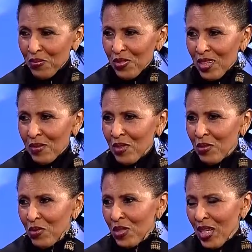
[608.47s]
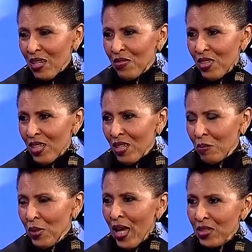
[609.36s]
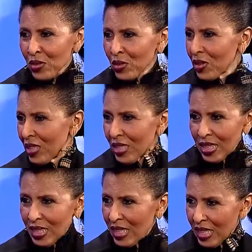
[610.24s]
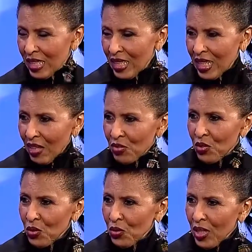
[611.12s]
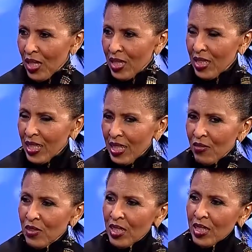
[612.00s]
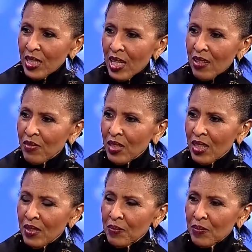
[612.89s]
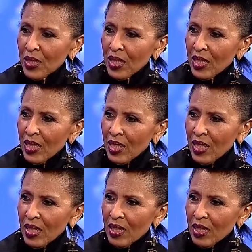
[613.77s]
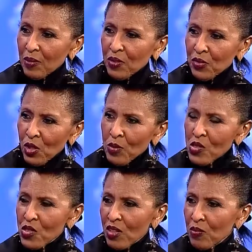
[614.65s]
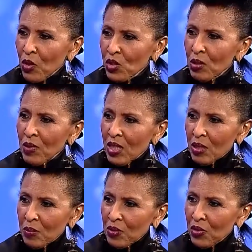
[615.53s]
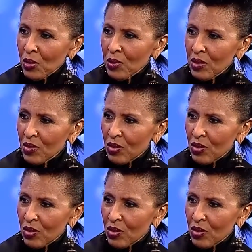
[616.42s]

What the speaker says: for them, then we would have a panel in the afternoon, and in the evening have a performance of multimedia performances.